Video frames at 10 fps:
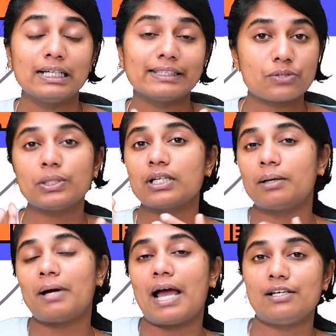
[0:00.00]
that will
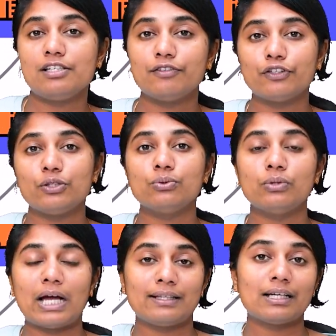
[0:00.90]
come handy for
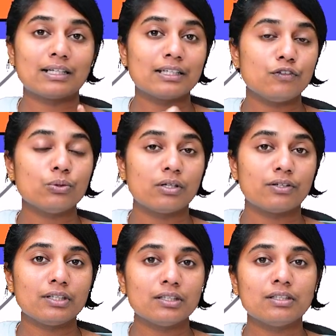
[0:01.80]
you, and that will give you
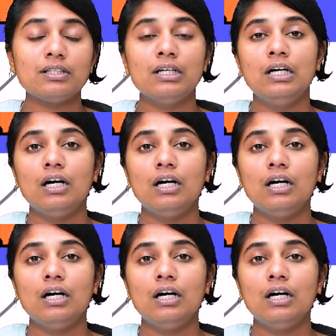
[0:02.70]
a real